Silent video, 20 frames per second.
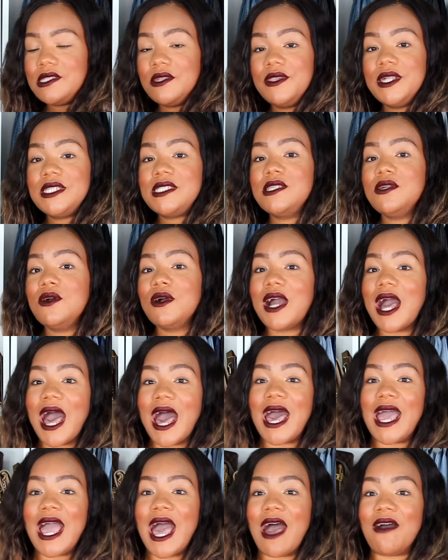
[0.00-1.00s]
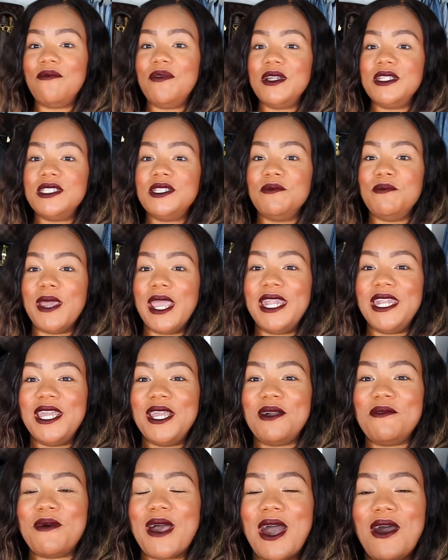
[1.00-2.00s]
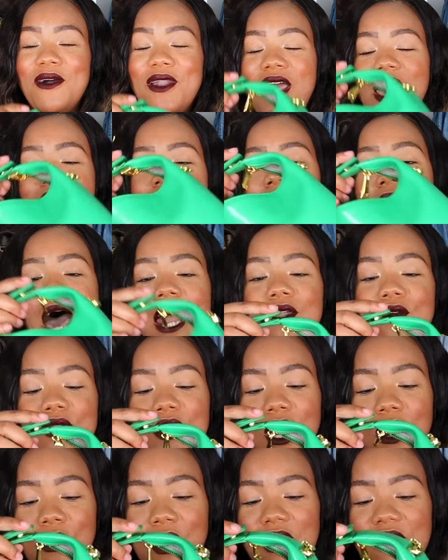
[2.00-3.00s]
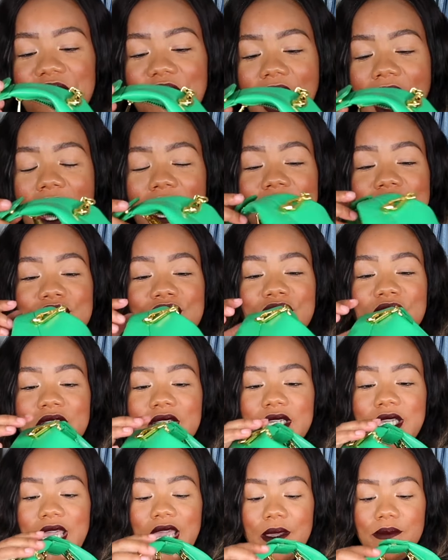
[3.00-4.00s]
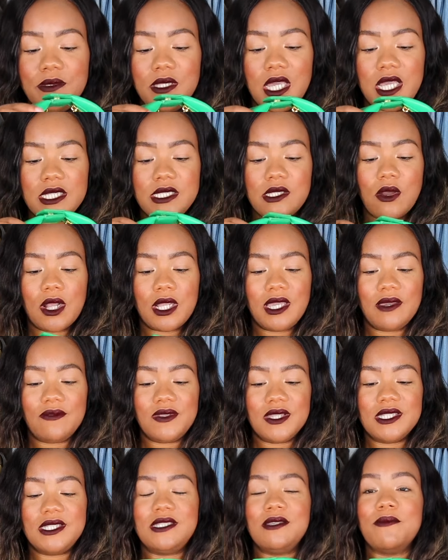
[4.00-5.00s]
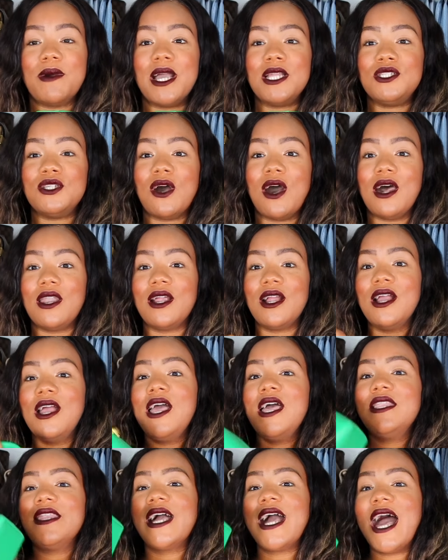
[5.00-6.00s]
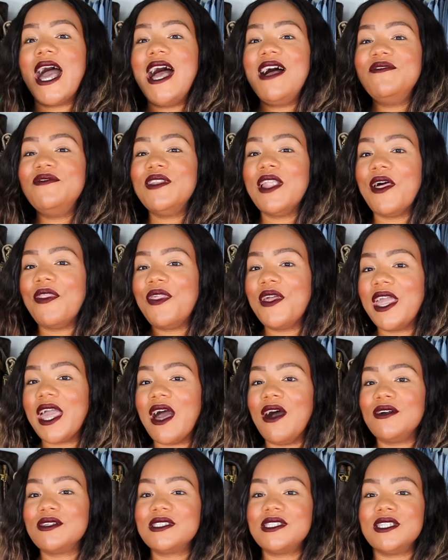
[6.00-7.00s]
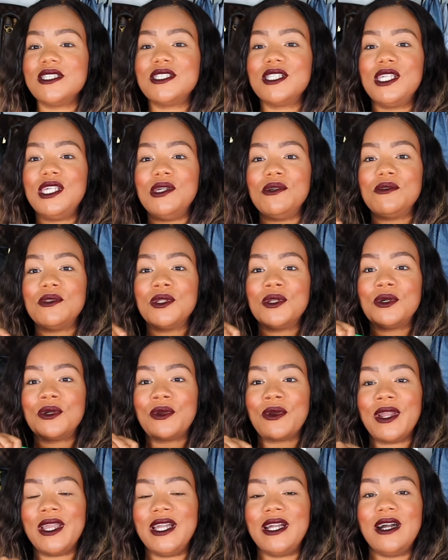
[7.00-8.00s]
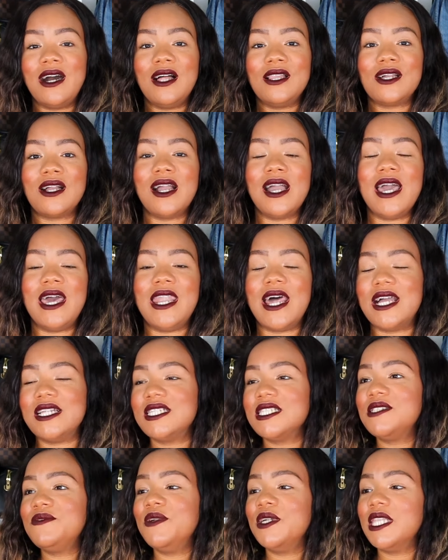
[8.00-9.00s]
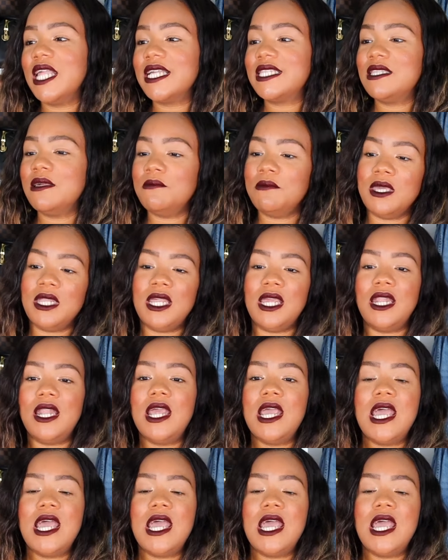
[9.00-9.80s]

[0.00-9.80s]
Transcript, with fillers: so this little guy I've been debating about. I don't know if I should keep this or give this to my daughter. Like I have nothing else this cute little green color and I just feel like the minute